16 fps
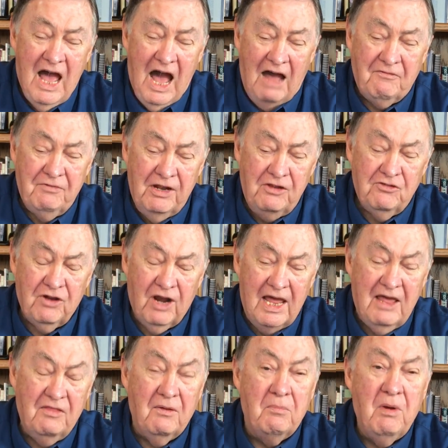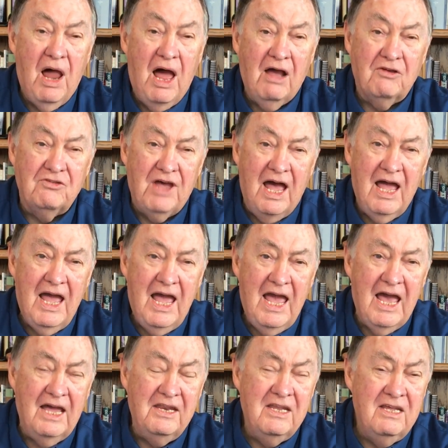I finished laying the blocks I
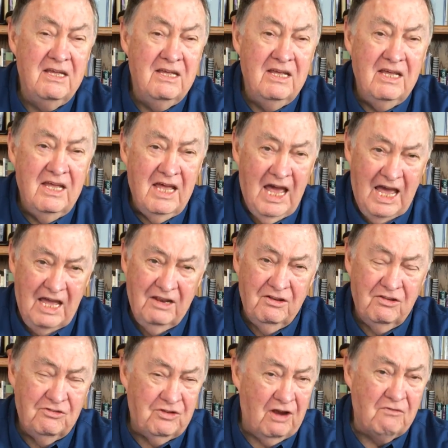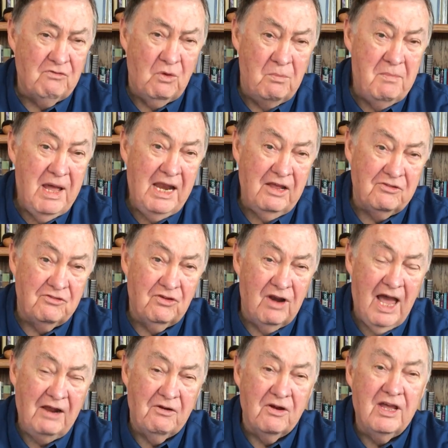had, and several minutes
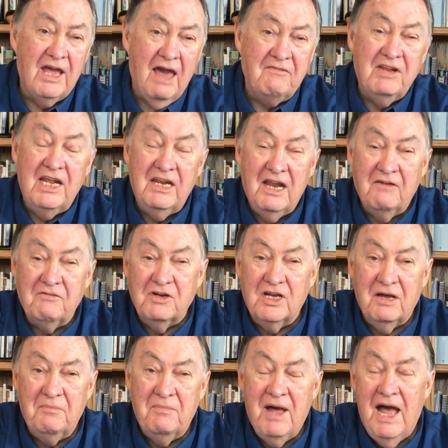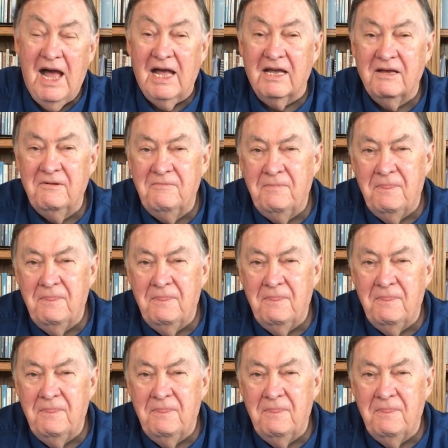later, Kevin had never come back.